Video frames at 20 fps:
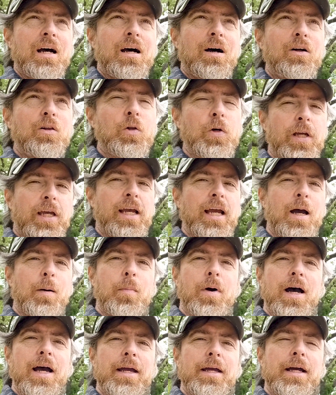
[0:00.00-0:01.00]
looking at
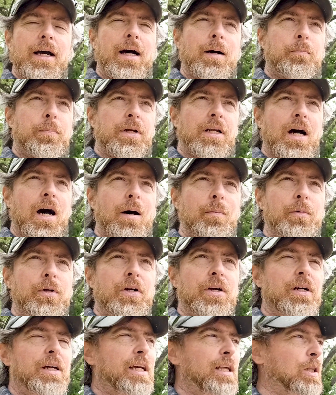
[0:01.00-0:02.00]
my
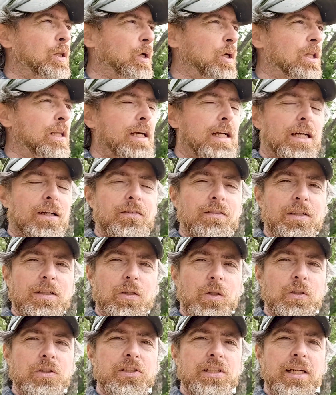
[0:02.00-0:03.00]
pedometer, it looks
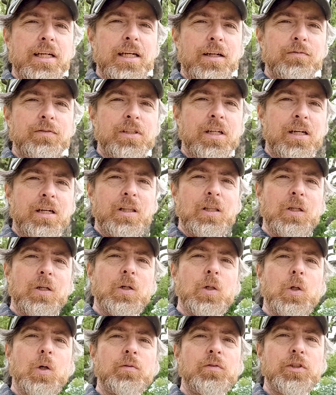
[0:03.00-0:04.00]
like I've done a
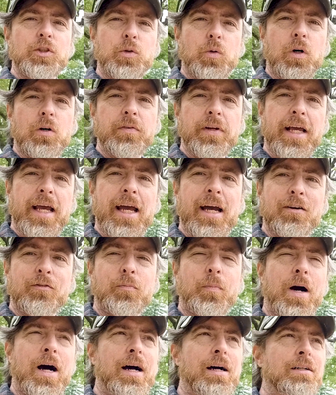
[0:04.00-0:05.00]
little over 12.5
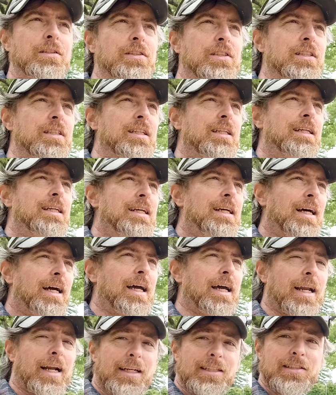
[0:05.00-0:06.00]
miles,
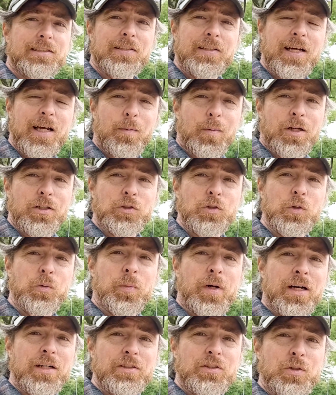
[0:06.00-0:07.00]
and I still got about 2
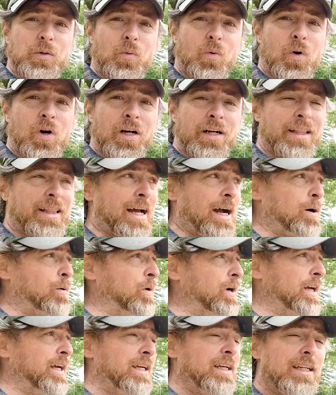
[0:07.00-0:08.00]
miles to walk that
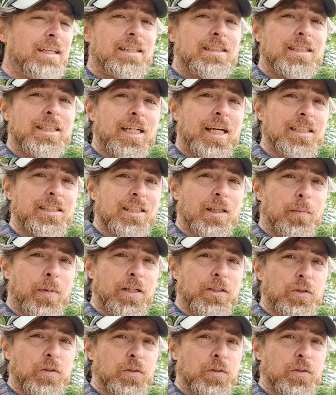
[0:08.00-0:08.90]
way to get to the metro